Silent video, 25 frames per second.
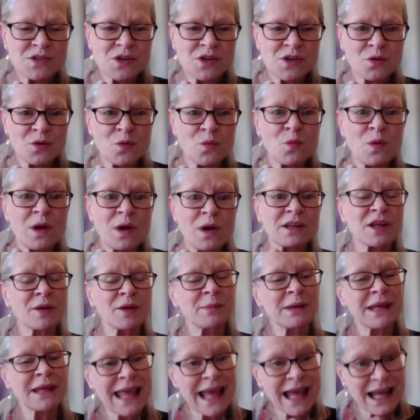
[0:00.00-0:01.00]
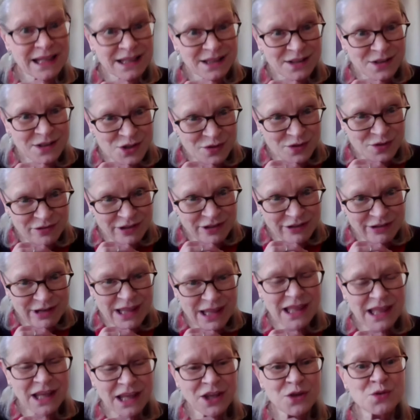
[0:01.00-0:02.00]
So welcome again,
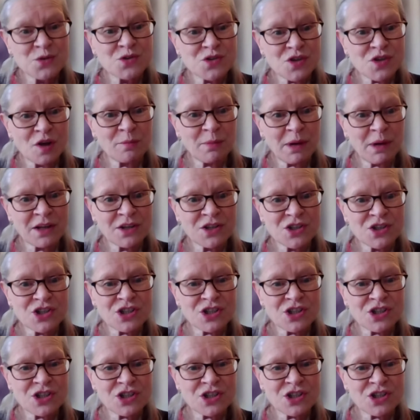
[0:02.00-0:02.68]
Jean-Frédéric. Thank you so much.